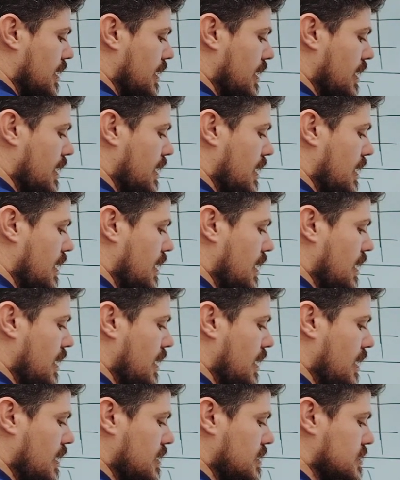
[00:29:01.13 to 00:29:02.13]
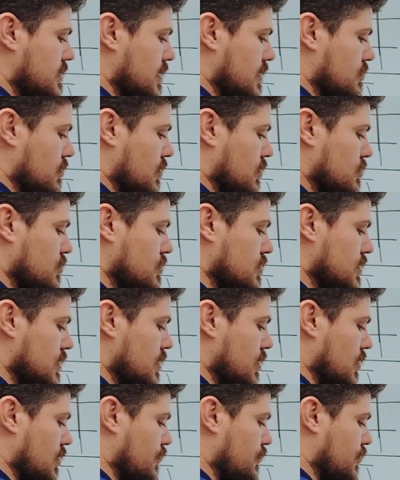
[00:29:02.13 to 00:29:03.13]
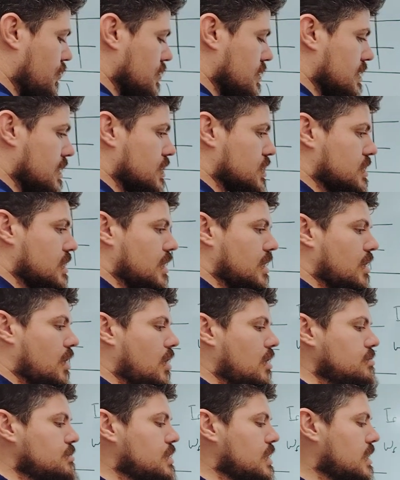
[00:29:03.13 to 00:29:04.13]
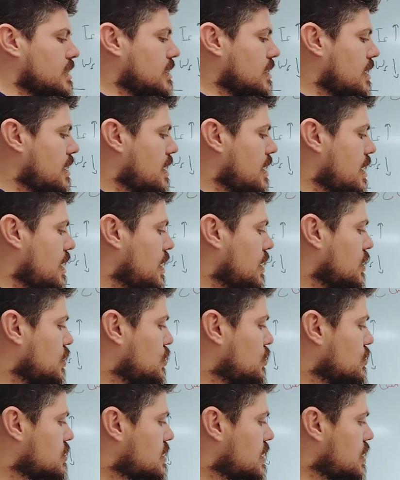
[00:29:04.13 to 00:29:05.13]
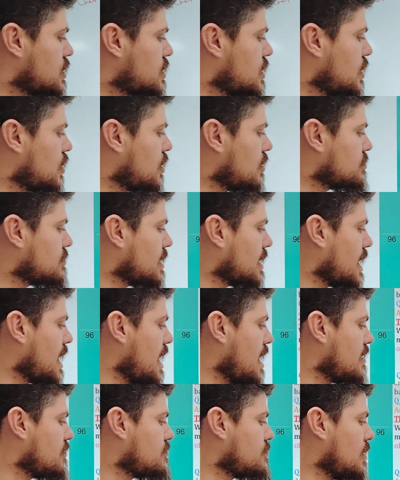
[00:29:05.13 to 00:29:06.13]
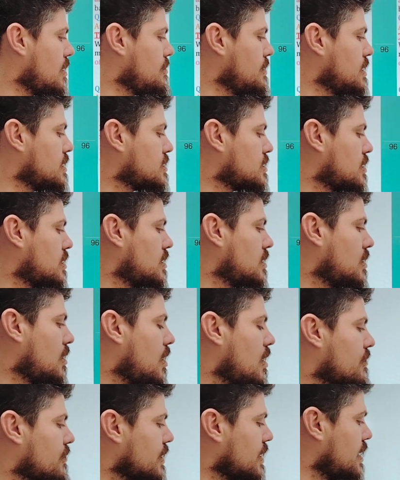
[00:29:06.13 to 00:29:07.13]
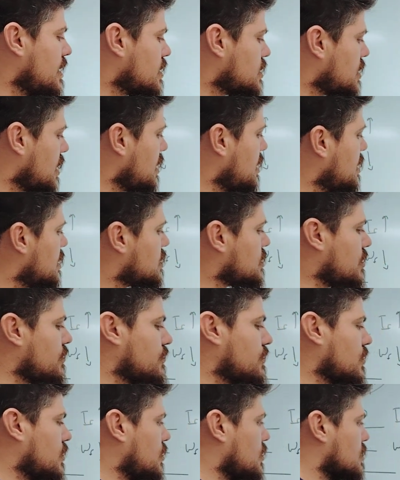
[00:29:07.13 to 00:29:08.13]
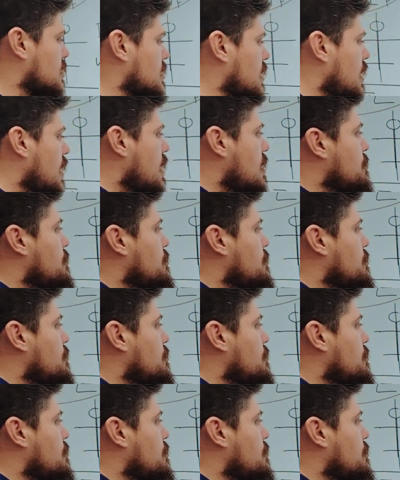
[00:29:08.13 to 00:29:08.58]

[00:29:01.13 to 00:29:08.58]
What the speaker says: L is equal to 0 for stationary object. Do stationary object have moment of inertia? Yes, of course.